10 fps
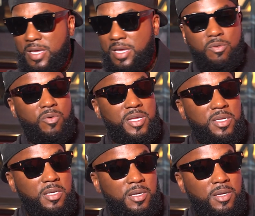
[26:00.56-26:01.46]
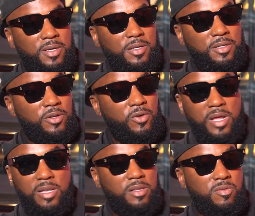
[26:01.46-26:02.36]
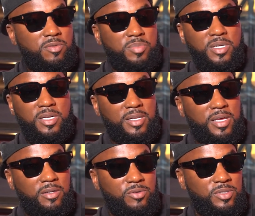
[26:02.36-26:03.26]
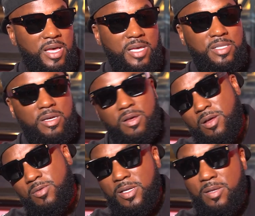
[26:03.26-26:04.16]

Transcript: I can't wait. Yeah, you know, and I love to be in Atlanta. Those guys like, oh,